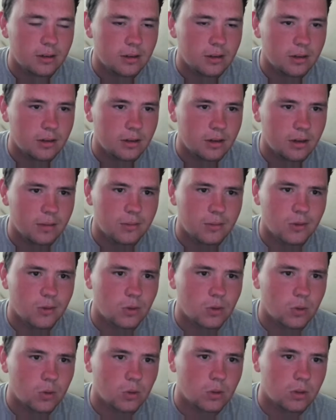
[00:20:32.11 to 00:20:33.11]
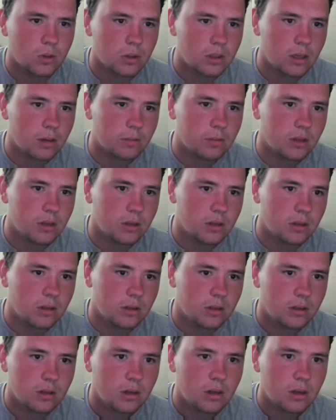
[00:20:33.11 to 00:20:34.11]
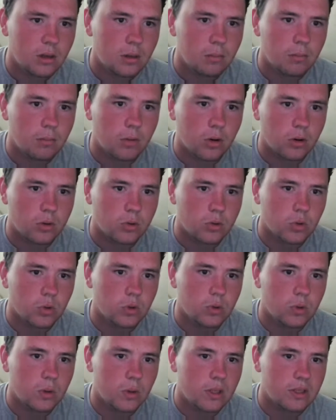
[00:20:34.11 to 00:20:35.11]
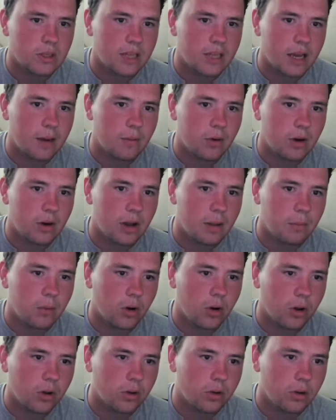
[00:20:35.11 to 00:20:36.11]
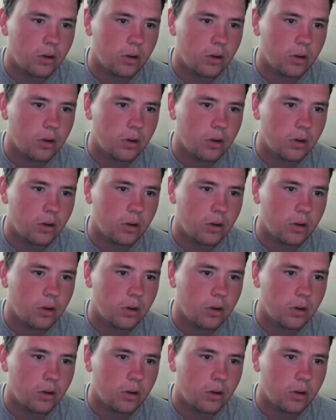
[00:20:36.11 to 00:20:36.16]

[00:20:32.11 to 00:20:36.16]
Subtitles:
I'm not sure, Sam says as Mark joins with his camera and mic on.